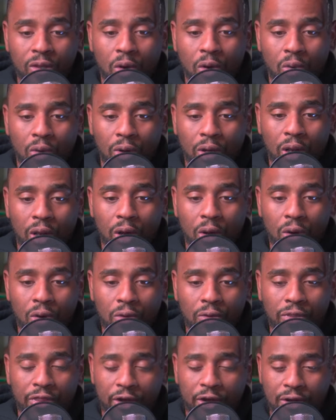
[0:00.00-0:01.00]
on
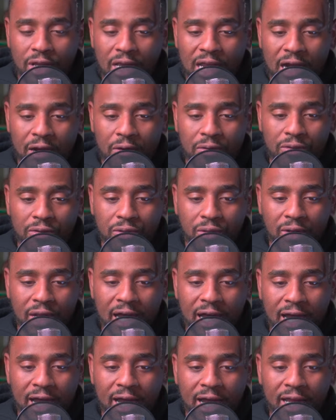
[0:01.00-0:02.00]
low, 30 hours on
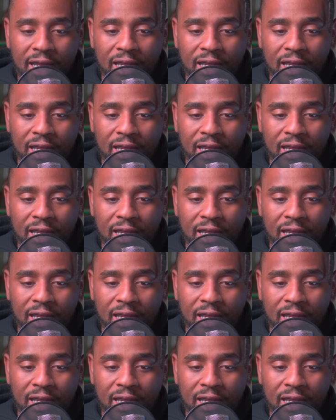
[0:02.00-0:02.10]
high.